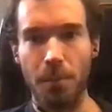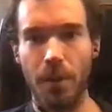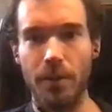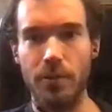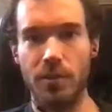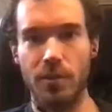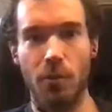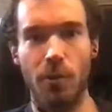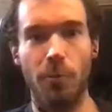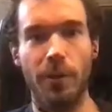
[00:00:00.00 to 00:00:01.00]
but just
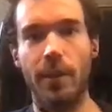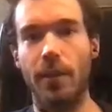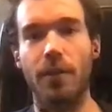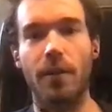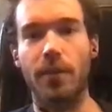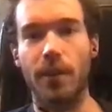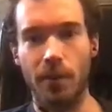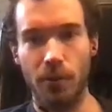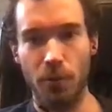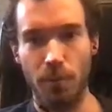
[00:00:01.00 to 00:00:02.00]
doing what they thought they
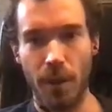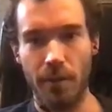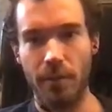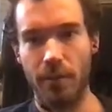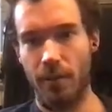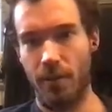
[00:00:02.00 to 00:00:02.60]
could do best,